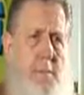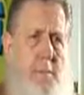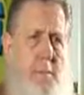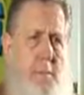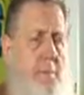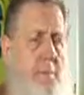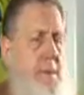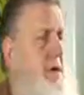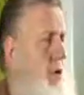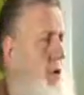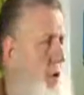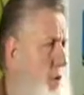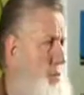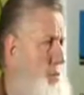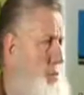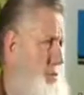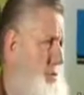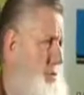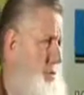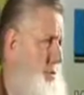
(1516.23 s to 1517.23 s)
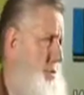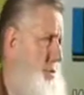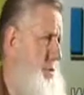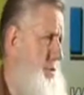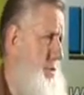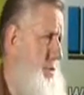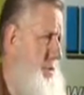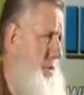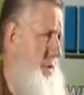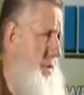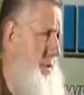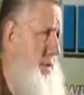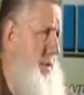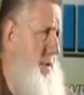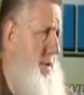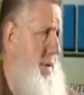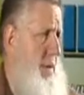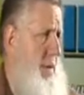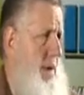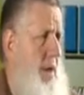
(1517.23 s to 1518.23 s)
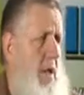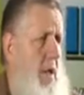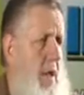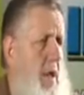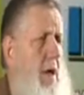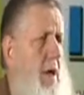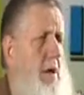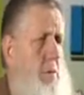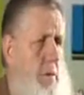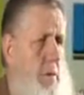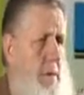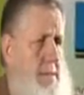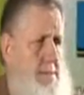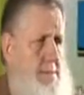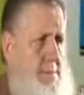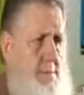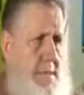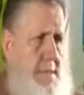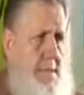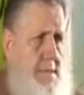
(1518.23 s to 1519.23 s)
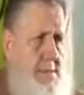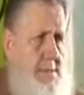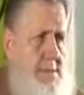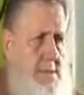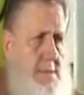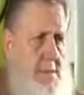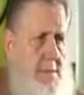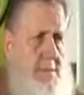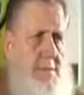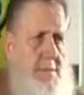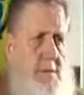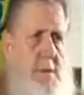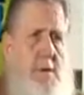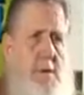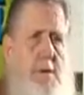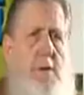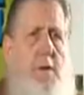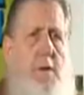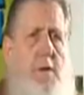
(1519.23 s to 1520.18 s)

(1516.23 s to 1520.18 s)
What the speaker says: be closer in a lot of ways, because of their,